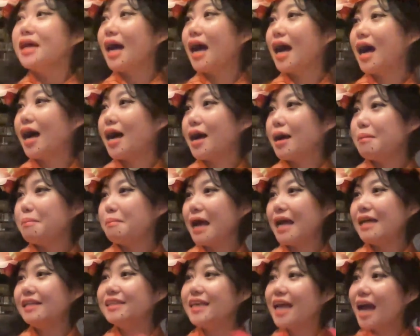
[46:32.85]

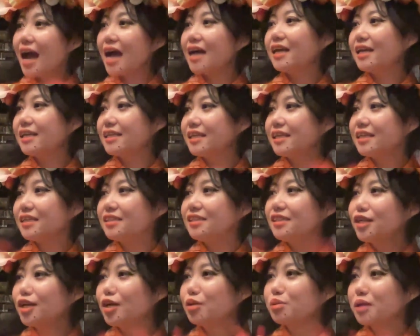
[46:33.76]
And yeah, and I think
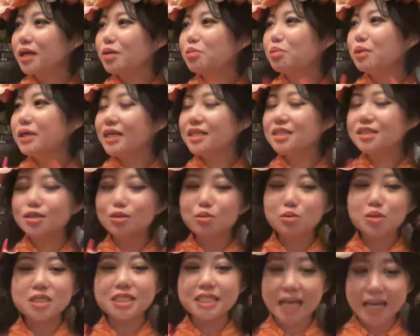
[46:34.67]
like we get
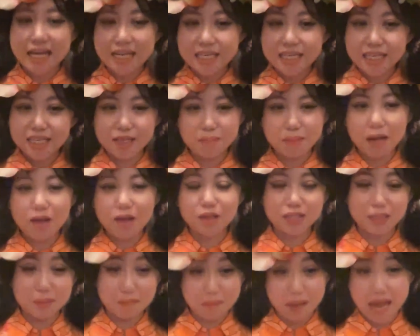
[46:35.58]
so jaded
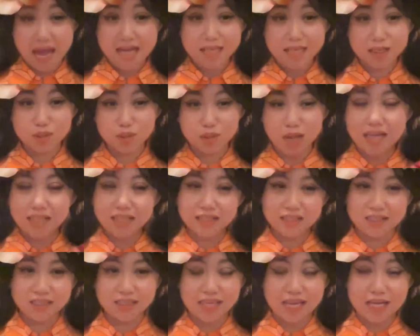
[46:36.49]
about lit mags
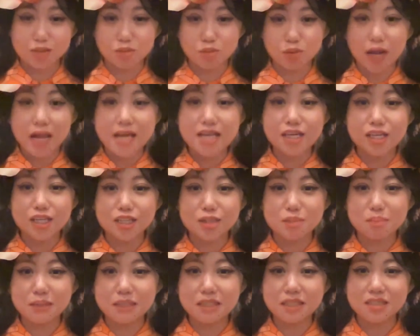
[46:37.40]
as
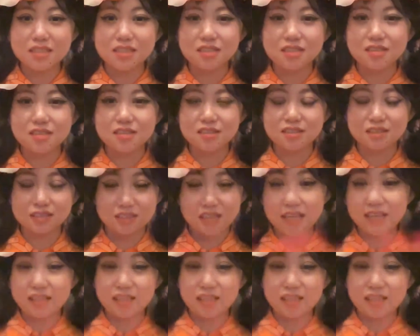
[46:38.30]
writers because there's